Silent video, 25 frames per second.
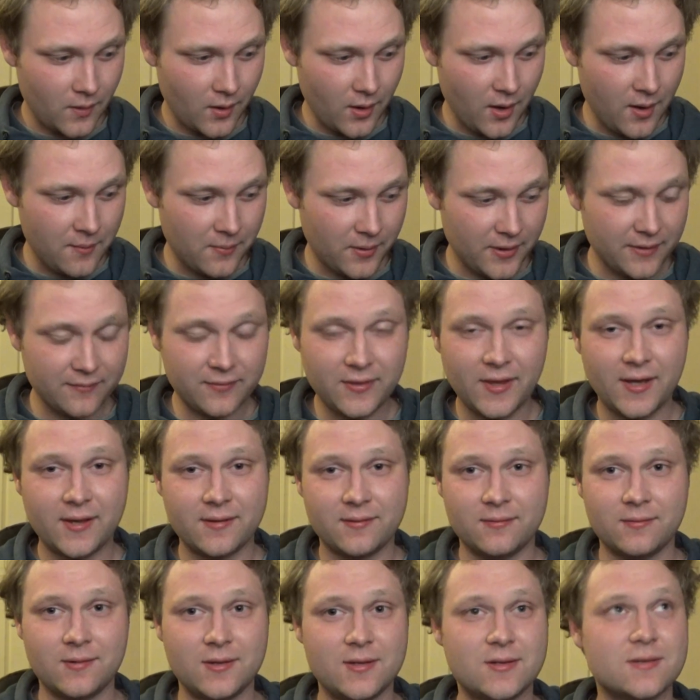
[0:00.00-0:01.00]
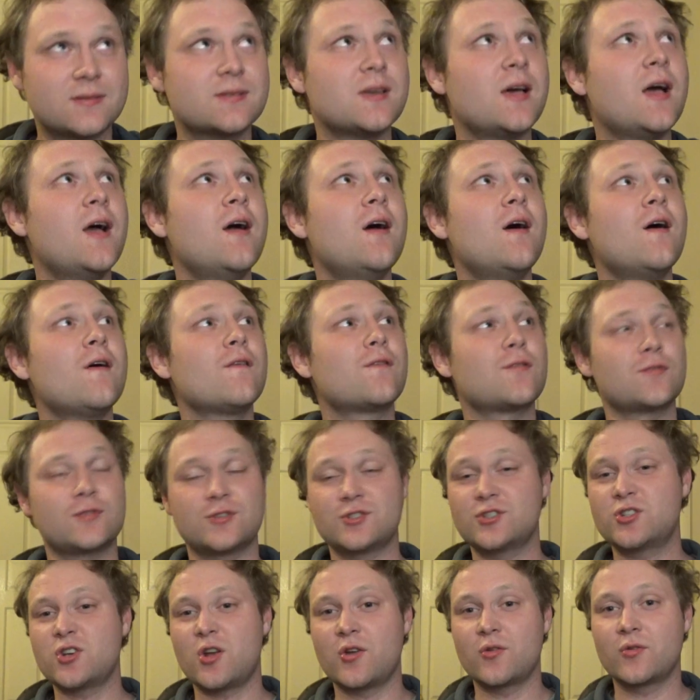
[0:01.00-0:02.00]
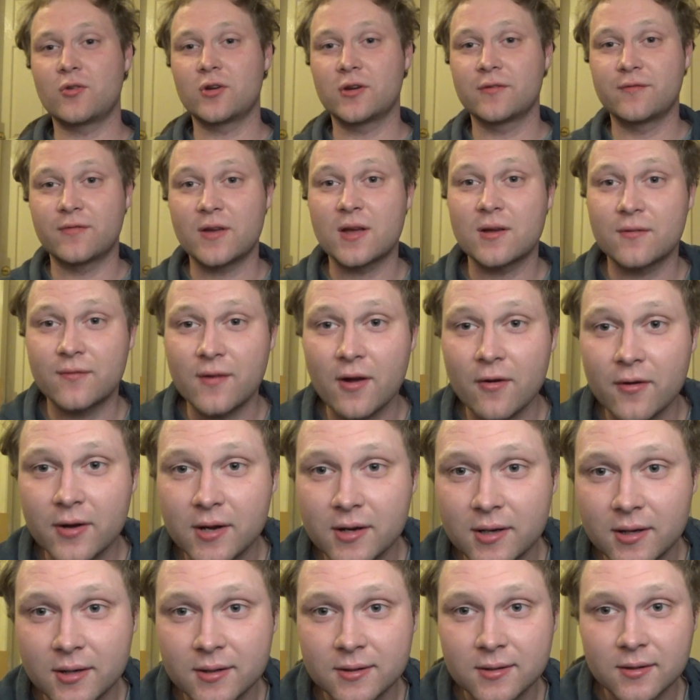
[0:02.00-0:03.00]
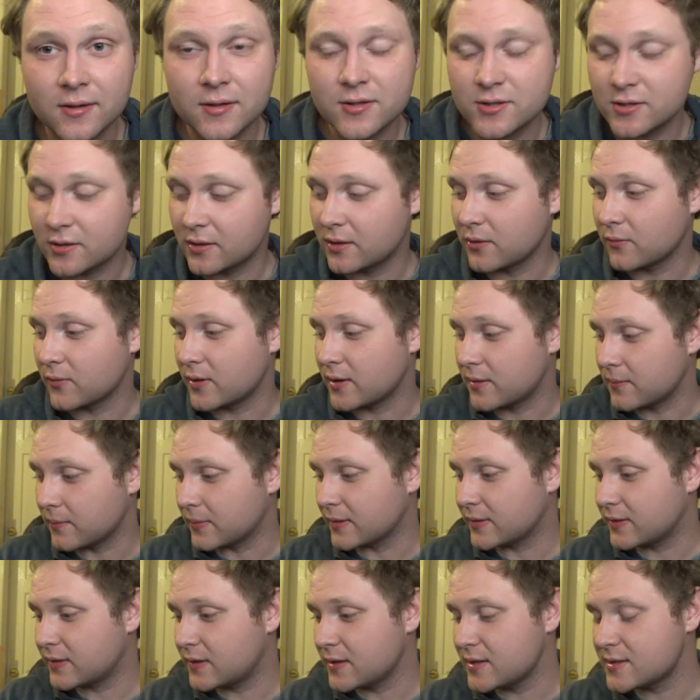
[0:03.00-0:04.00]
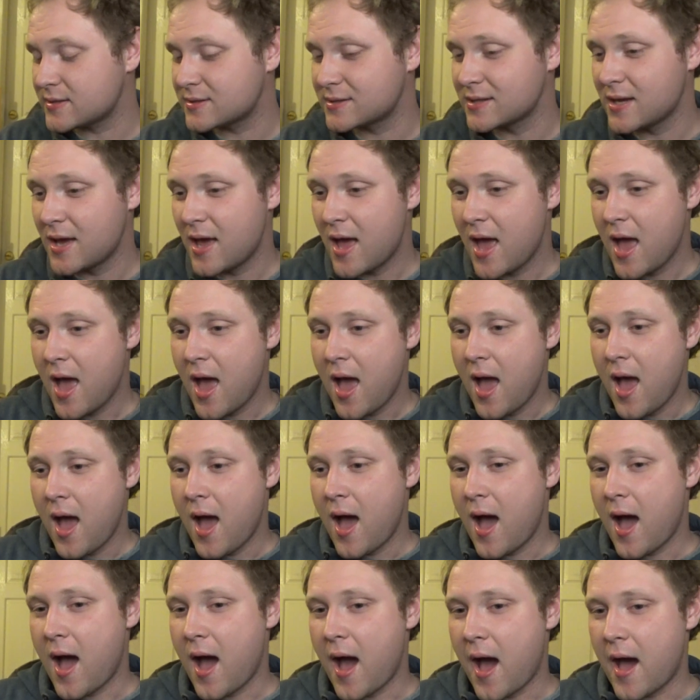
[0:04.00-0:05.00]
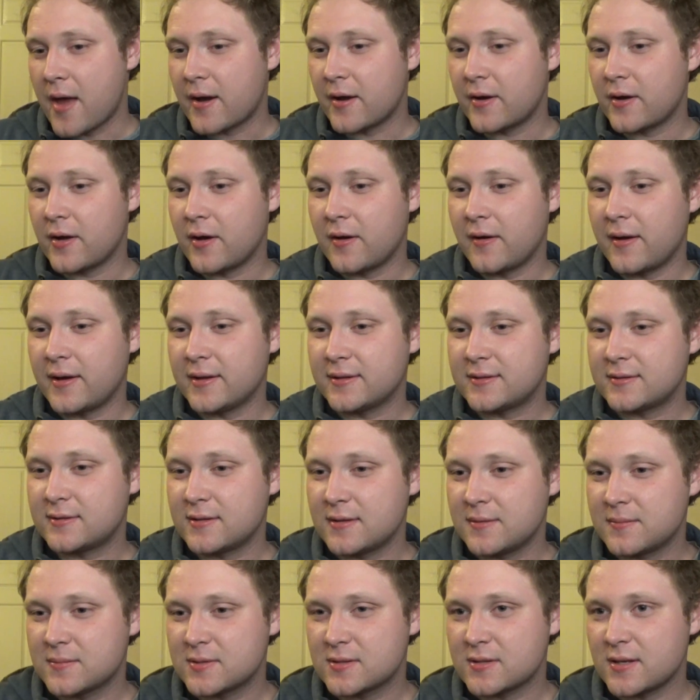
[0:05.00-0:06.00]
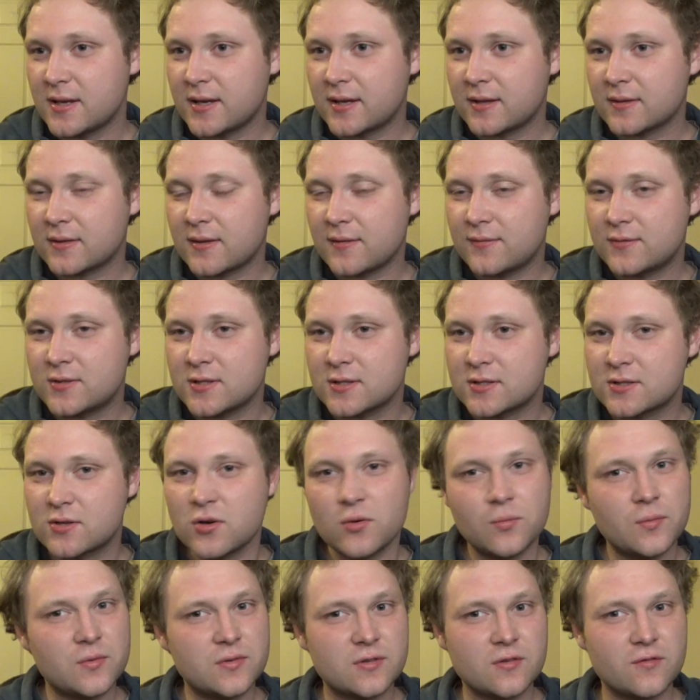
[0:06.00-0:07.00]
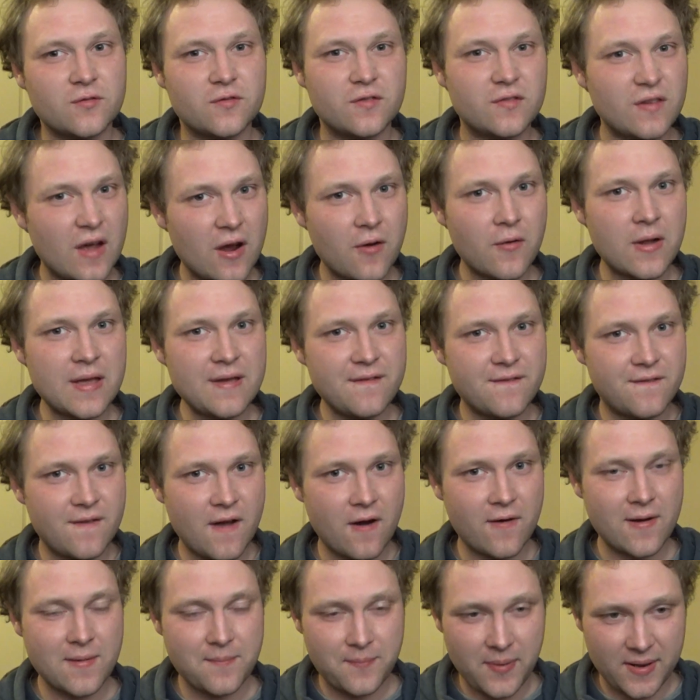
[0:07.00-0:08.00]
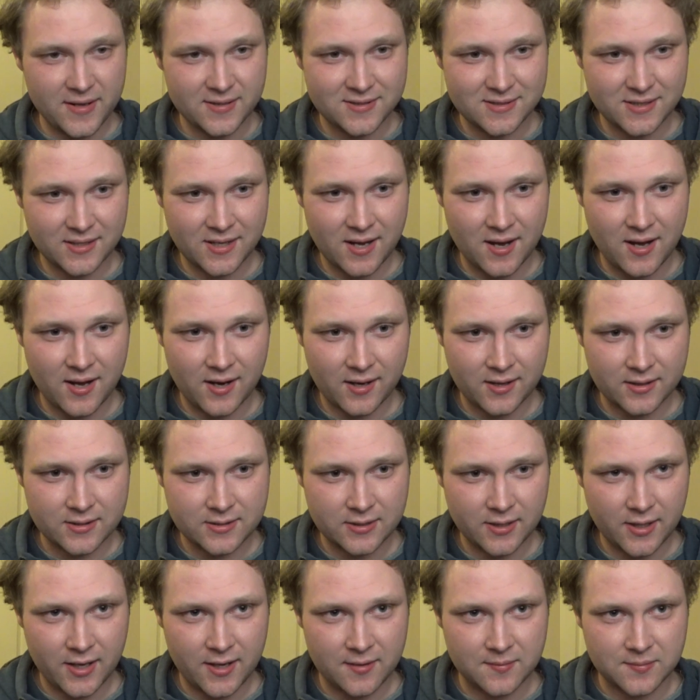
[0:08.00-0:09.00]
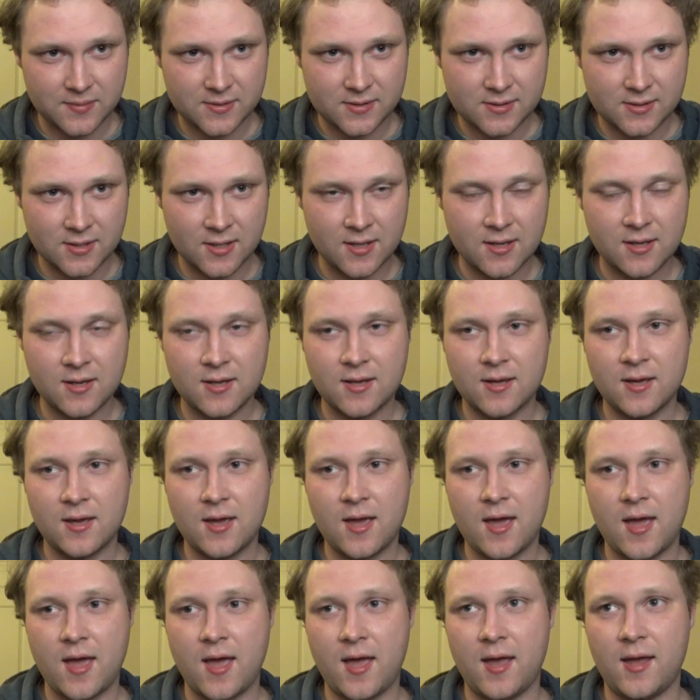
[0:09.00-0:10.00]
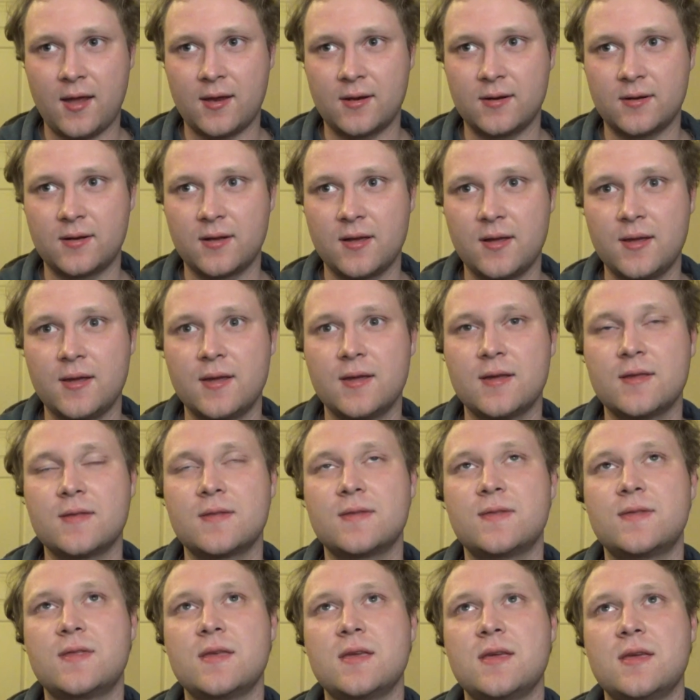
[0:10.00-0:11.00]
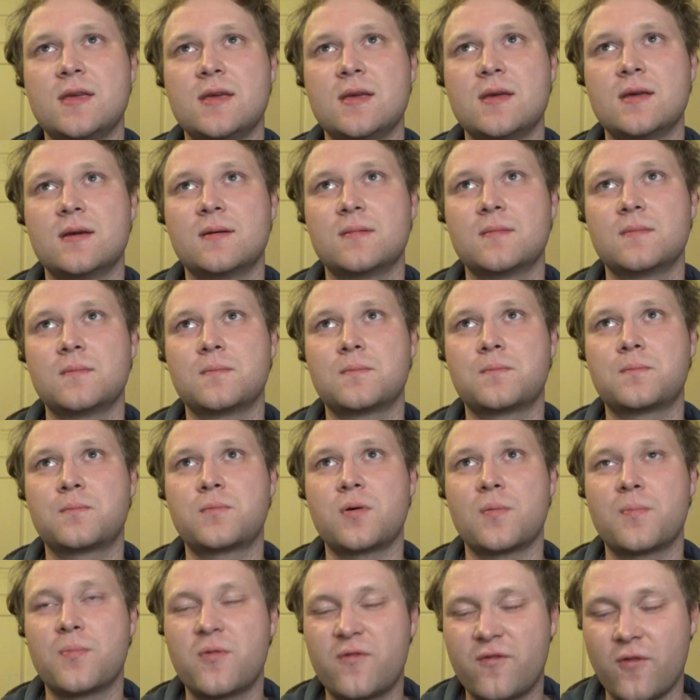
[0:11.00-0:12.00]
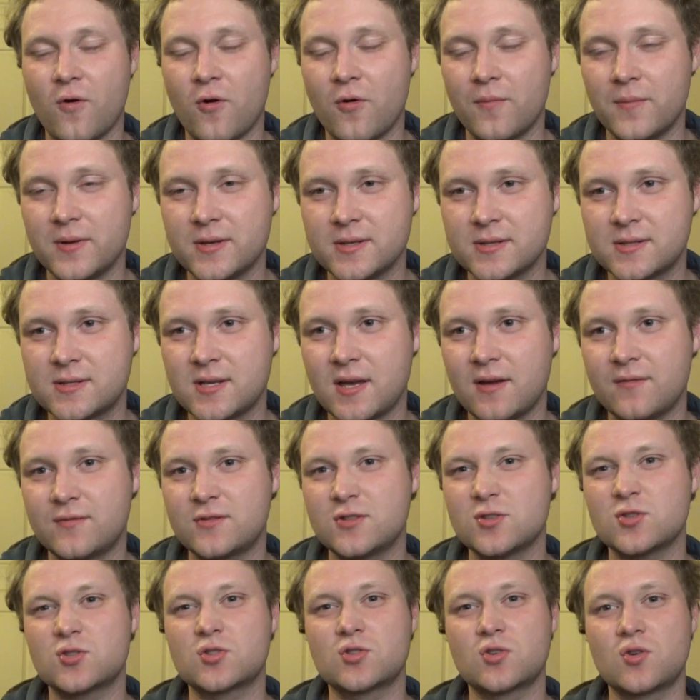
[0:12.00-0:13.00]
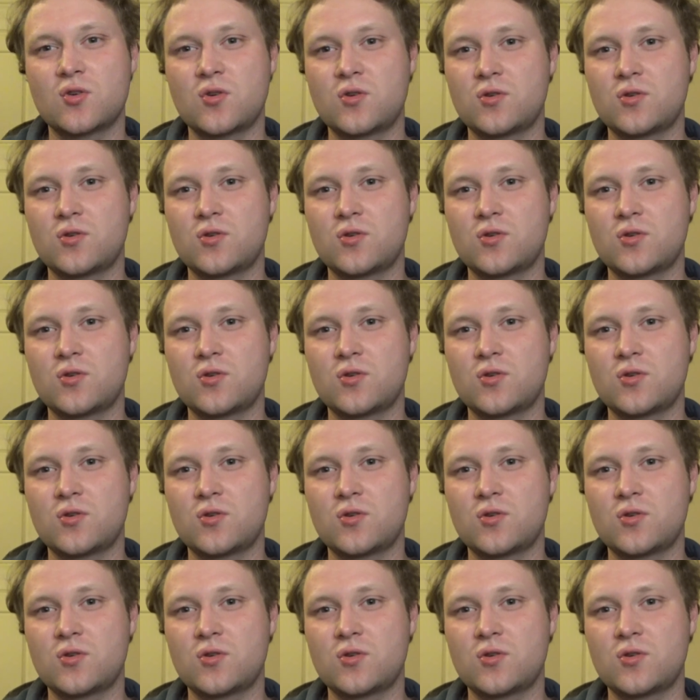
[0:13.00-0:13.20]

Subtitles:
I believe that is, for its genre, very intelligently written, but this, I don't know, it seems like they've just gone with some very, very basic archetypes, and the performers have just